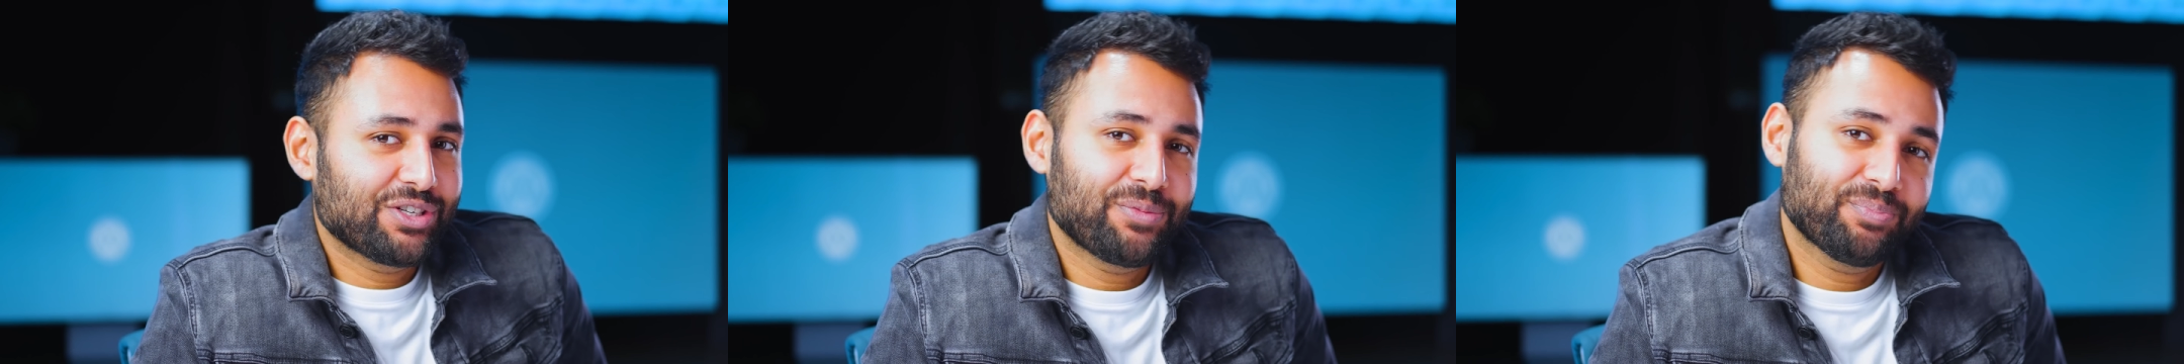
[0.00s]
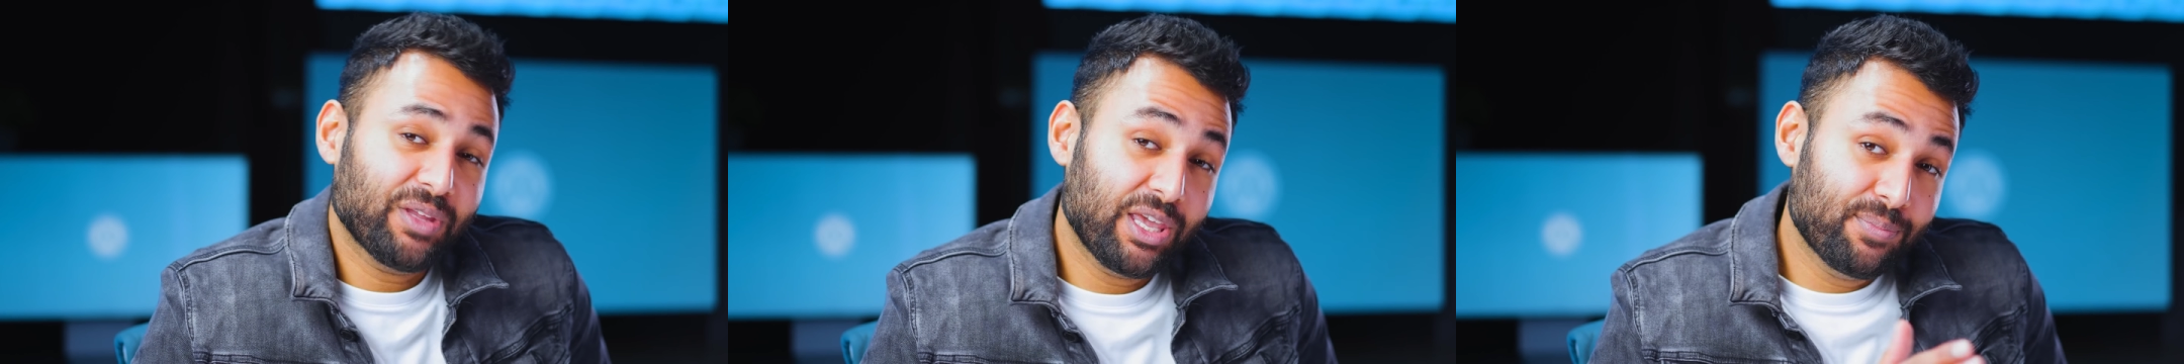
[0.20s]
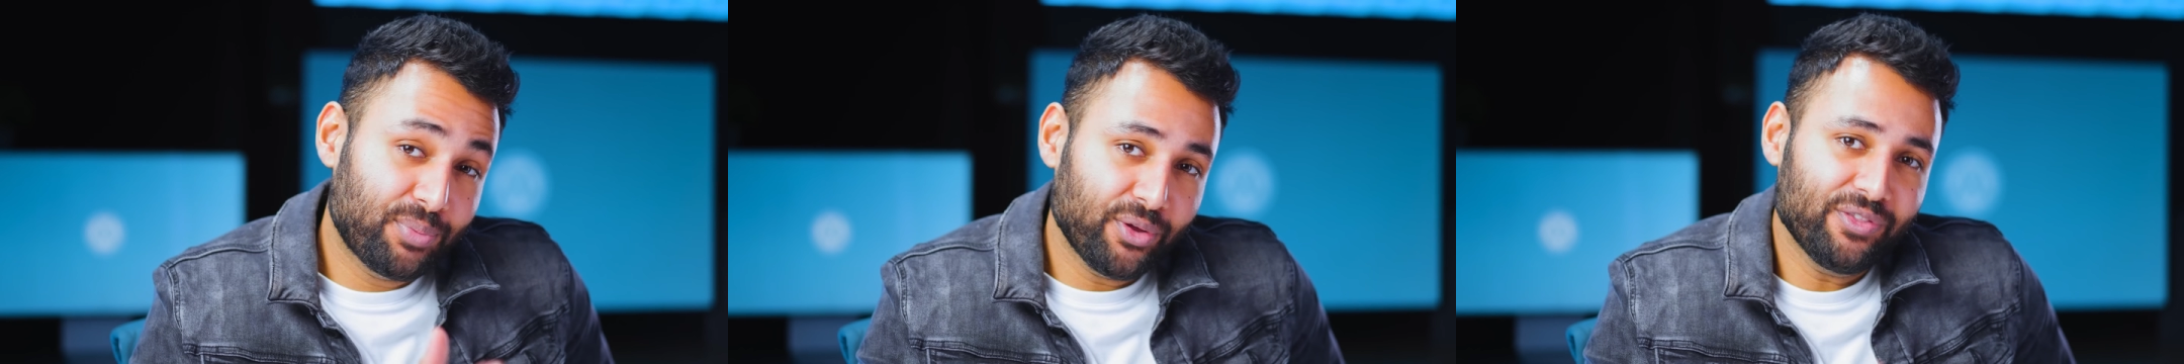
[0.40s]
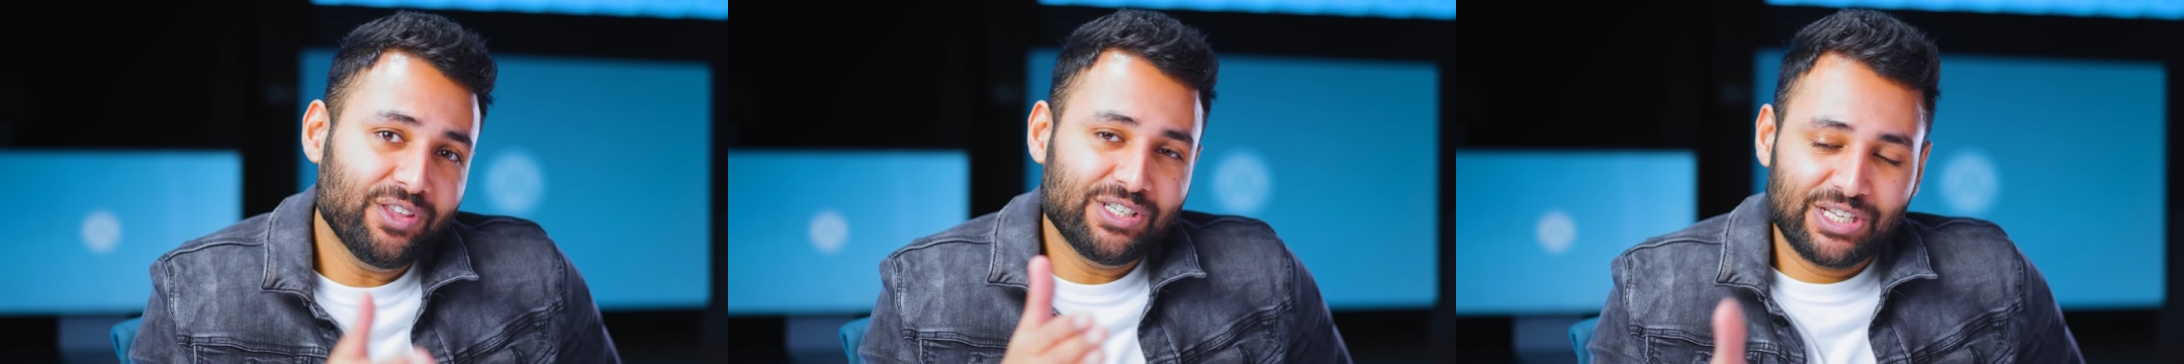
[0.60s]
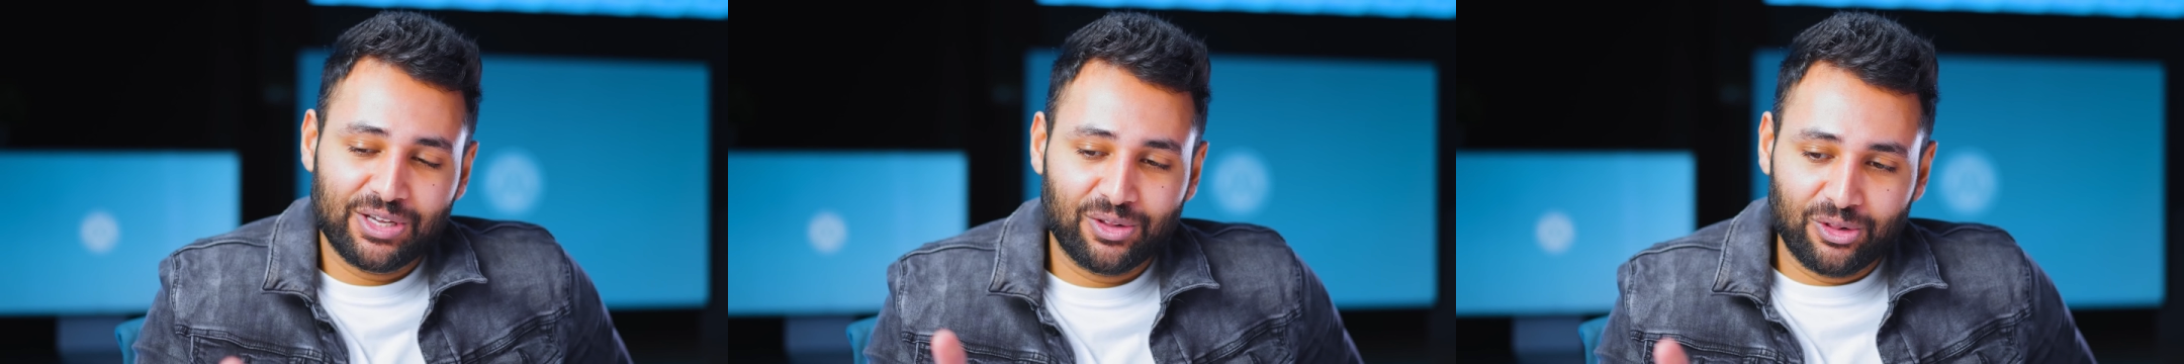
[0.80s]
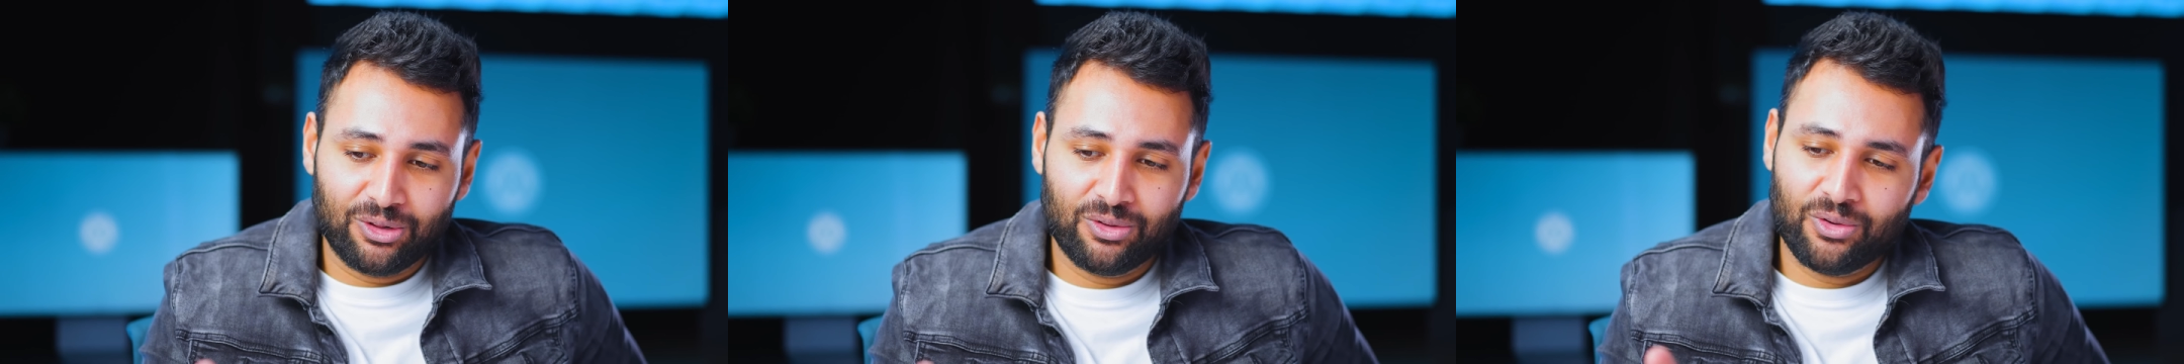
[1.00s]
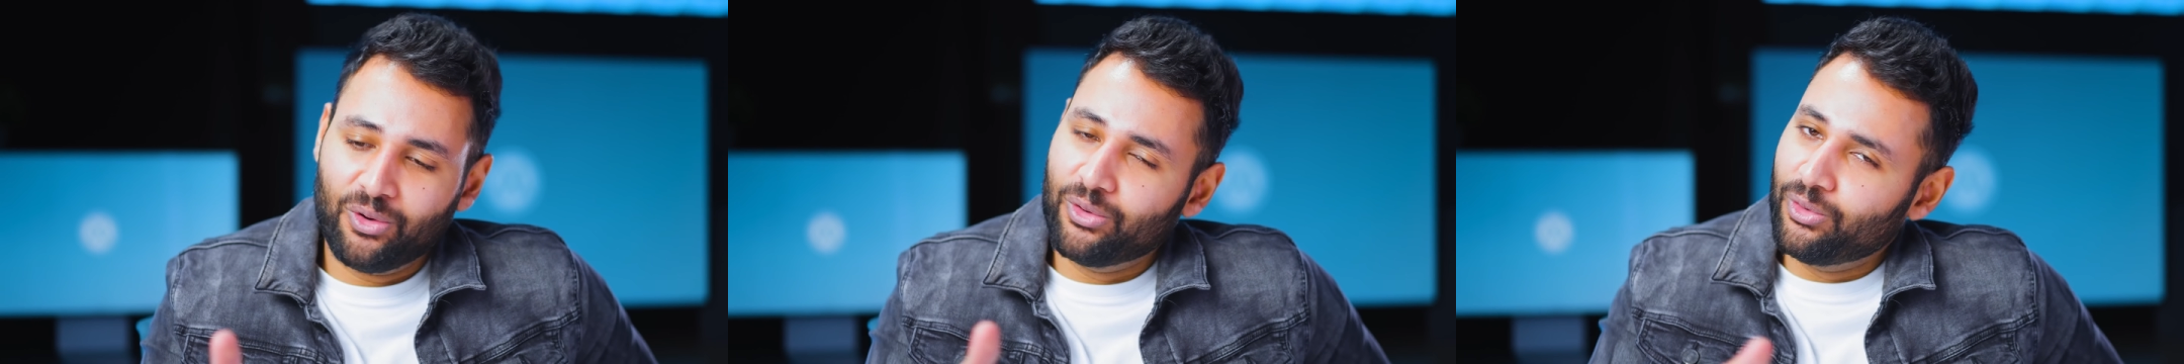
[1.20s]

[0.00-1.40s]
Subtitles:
He put the deal on